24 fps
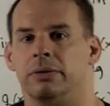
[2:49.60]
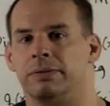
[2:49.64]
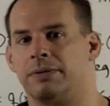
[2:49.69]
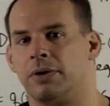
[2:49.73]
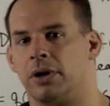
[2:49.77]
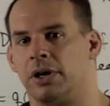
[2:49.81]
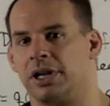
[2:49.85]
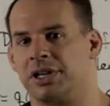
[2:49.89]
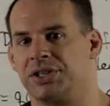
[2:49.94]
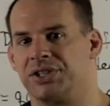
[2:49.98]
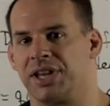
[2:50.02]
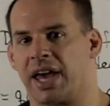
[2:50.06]

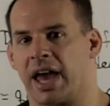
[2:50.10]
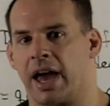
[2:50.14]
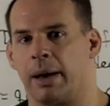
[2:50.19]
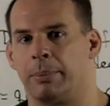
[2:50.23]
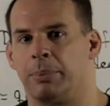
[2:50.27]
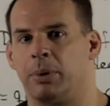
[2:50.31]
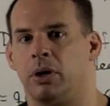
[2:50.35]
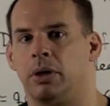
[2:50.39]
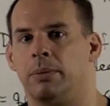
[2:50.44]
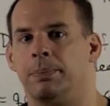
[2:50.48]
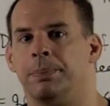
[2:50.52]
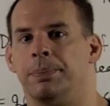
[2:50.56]
For an
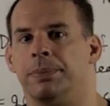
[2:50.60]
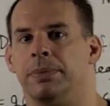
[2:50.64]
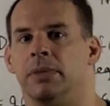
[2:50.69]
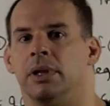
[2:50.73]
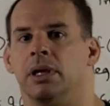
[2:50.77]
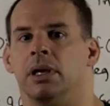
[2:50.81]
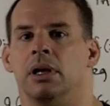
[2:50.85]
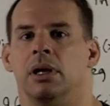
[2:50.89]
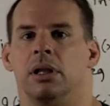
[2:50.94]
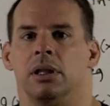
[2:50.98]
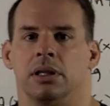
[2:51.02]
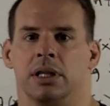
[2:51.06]
example,
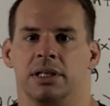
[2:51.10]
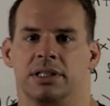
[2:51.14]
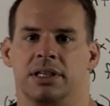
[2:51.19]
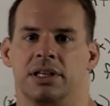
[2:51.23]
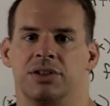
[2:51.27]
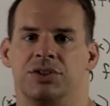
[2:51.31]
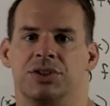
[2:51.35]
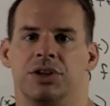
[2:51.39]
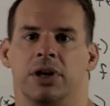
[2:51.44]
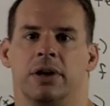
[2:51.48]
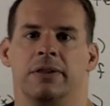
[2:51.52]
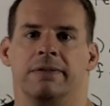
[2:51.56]
let's
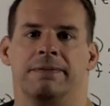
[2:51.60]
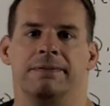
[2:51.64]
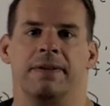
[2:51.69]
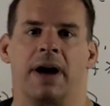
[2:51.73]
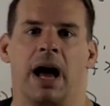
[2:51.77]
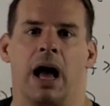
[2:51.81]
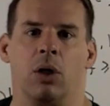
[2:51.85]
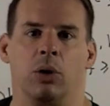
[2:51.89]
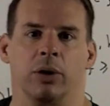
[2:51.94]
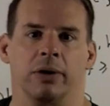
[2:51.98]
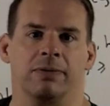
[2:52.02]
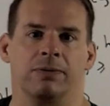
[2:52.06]
consider the
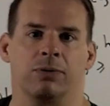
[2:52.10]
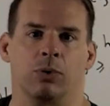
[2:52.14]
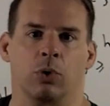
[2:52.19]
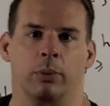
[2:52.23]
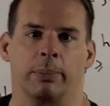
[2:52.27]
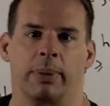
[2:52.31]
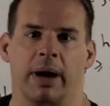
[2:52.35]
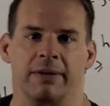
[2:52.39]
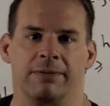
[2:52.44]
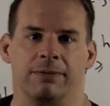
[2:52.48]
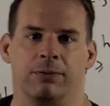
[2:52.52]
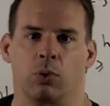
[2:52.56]
following
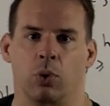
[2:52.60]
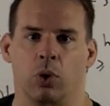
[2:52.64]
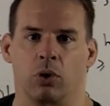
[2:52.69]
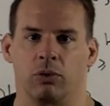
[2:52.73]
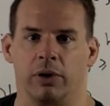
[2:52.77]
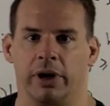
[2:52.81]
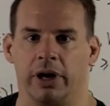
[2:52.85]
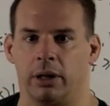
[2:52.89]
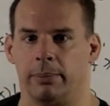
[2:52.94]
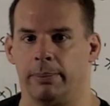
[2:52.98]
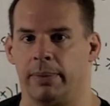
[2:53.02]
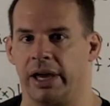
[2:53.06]

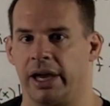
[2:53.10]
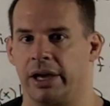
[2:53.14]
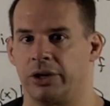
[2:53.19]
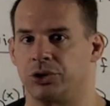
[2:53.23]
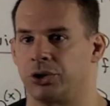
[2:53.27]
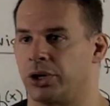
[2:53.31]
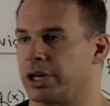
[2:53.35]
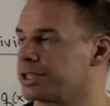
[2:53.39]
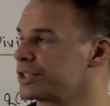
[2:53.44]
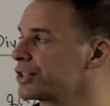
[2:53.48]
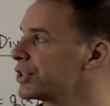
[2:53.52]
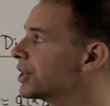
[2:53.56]
4x4 real
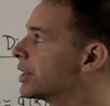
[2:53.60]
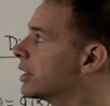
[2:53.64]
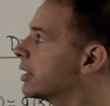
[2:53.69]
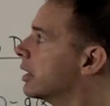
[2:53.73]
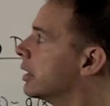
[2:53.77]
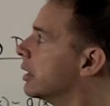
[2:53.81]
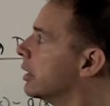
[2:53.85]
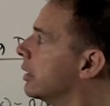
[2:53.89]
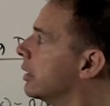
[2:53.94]
matrix.